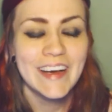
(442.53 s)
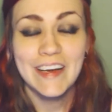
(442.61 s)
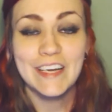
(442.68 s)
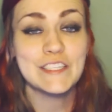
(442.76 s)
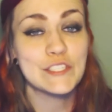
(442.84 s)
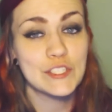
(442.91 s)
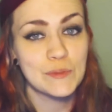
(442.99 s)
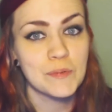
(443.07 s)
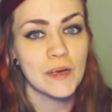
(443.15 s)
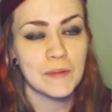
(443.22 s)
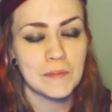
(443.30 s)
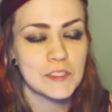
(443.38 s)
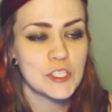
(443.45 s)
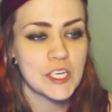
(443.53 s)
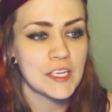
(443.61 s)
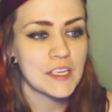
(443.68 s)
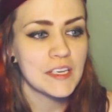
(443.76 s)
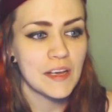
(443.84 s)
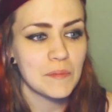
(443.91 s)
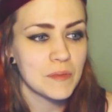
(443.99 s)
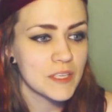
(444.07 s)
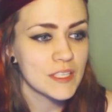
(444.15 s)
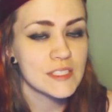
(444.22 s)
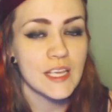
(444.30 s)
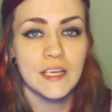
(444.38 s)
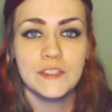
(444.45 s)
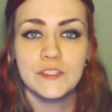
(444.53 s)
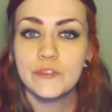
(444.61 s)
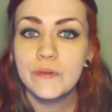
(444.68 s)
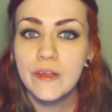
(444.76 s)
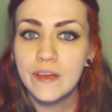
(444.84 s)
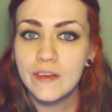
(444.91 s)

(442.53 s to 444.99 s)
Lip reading: I should probably check it out because I do love